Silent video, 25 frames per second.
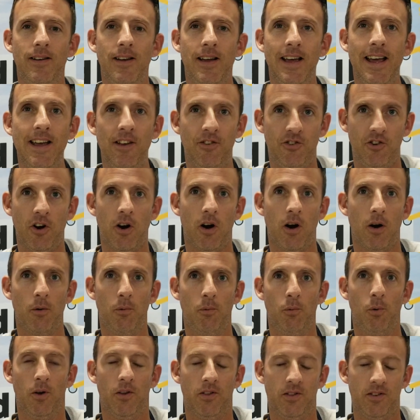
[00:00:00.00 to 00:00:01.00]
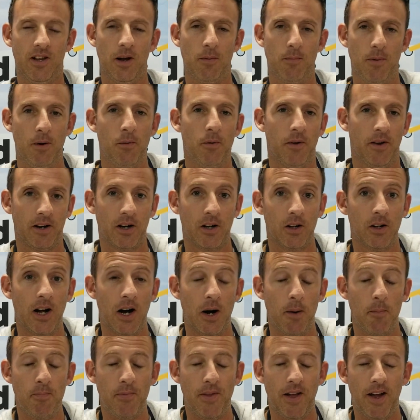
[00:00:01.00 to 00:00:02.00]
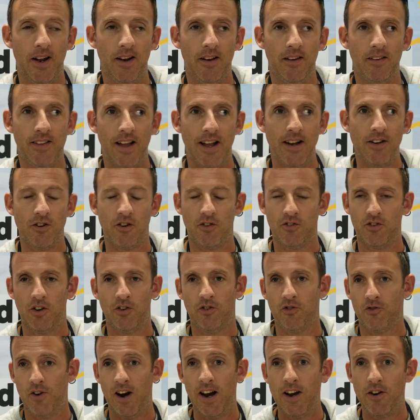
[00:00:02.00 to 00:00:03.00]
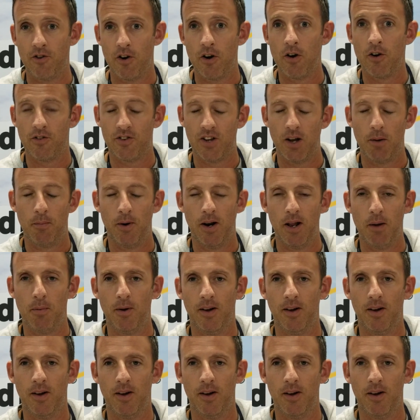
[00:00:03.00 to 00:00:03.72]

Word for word: easier with somebody with a club than, than just a stranger or somebody.